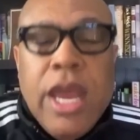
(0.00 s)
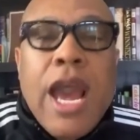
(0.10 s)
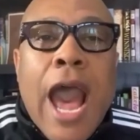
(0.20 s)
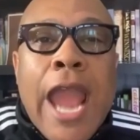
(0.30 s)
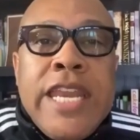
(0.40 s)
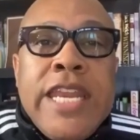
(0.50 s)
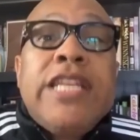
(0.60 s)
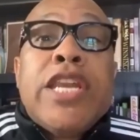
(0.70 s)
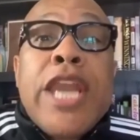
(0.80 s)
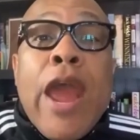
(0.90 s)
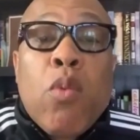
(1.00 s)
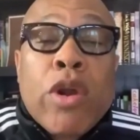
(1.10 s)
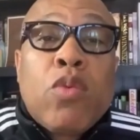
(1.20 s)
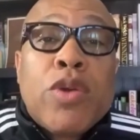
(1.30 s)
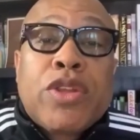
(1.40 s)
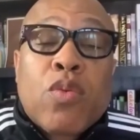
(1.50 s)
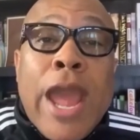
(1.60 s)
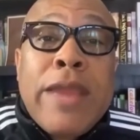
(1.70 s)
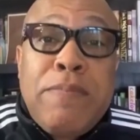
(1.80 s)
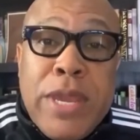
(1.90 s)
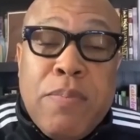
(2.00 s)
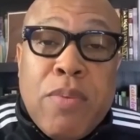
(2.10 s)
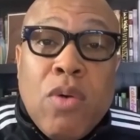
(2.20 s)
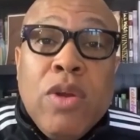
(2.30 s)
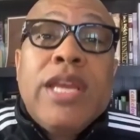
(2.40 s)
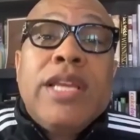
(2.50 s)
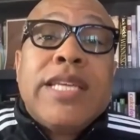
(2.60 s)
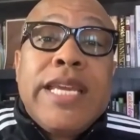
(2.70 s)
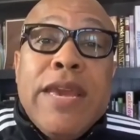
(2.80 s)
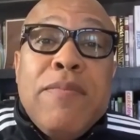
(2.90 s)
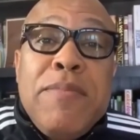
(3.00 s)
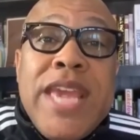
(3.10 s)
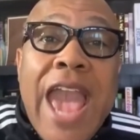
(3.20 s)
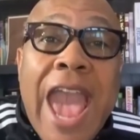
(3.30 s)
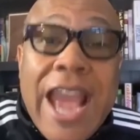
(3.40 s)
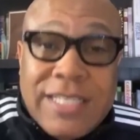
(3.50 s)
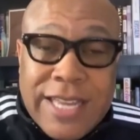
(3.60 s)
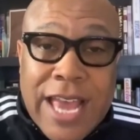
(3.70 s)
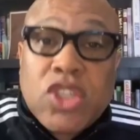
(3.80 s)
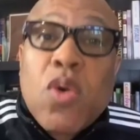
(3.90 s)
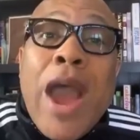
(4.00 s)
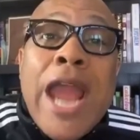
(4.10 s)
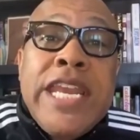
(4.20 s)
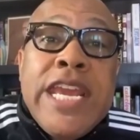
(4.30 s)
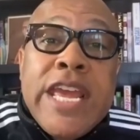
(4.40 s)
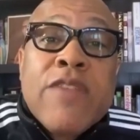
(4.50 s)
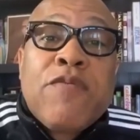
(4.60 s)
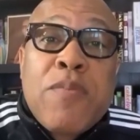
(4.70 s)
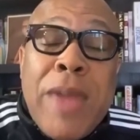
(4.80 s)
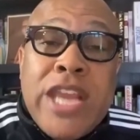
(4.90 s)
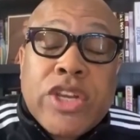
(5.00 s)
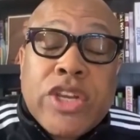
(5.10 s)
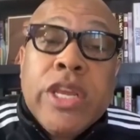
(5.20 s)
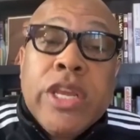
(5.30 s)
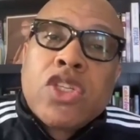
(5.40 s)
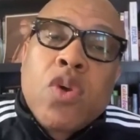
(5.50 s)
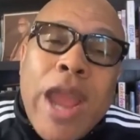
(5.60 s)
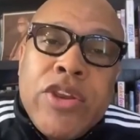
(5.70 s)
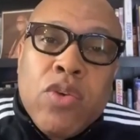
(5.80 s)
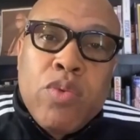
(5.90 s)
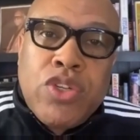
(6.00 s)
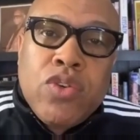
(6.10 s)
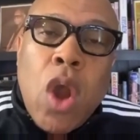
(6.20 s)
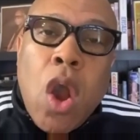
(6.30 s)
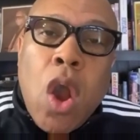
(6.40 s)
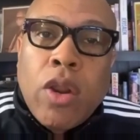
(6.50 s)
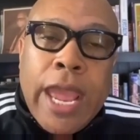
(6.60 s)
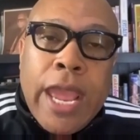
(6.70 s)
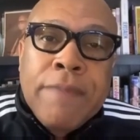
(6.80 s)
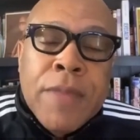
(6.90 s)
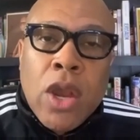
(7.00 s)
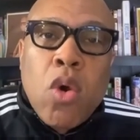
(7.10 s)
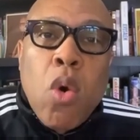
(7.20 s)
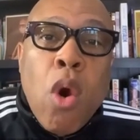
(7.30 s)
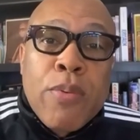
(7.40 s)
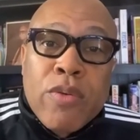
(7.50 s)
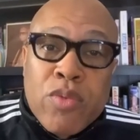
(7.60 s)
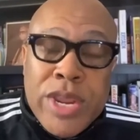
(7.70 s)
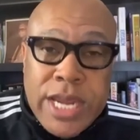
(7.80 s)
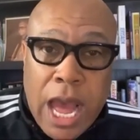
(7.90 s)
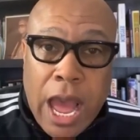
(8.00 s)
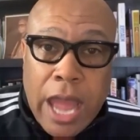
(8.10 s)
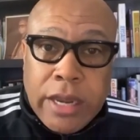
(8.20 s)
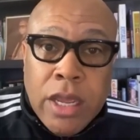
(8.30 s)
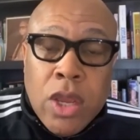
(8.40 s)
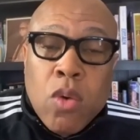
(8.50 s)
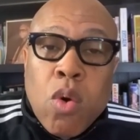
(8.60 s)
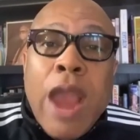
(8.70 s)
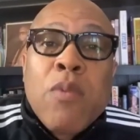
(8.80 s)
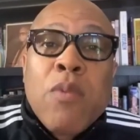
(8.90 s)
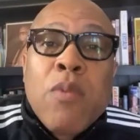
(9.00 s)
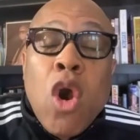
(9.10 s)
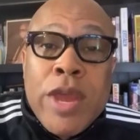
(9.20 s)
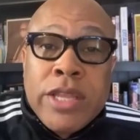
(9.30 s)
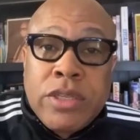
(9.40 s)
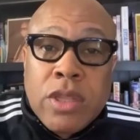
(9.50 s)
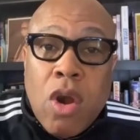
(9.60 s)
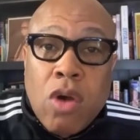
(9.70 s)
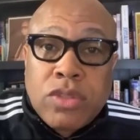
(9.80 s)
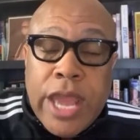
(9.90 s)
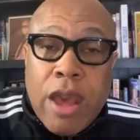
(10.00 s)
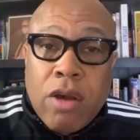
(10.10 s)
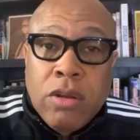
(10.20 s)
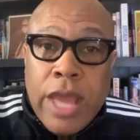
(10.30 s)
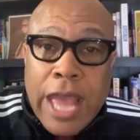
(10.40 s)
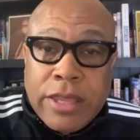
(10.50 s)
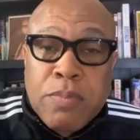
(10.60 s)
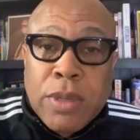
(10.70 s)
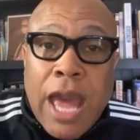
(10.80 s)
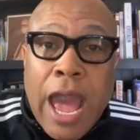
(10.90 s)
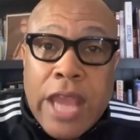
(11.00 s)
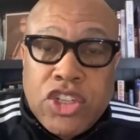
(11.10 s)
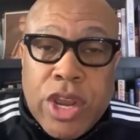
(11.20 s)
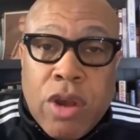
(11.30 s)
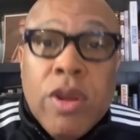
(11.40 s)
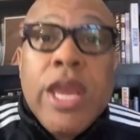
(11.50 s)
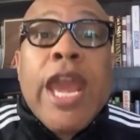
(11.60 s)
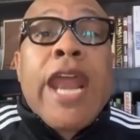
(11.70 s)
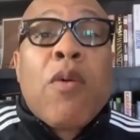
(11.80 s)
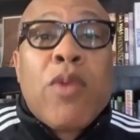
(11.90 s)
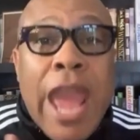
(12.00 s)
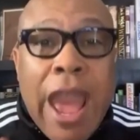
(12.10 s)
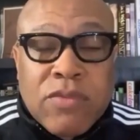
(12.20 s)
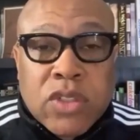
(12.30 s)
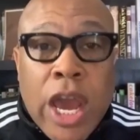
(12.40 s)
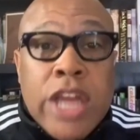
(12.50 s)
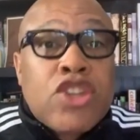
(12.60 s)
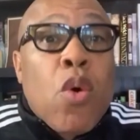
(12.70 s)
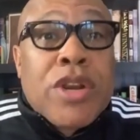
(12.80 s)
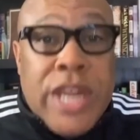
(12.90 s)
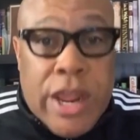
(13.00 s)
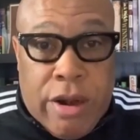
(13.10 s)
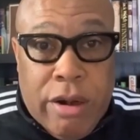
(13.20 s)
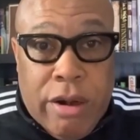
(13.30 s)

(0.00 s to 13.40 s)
I need to network with the right people to get me access. So I need information. So I do what you call a corporate recon, where I would go into the hotel at the Bellagio and I would have lunch or dinner.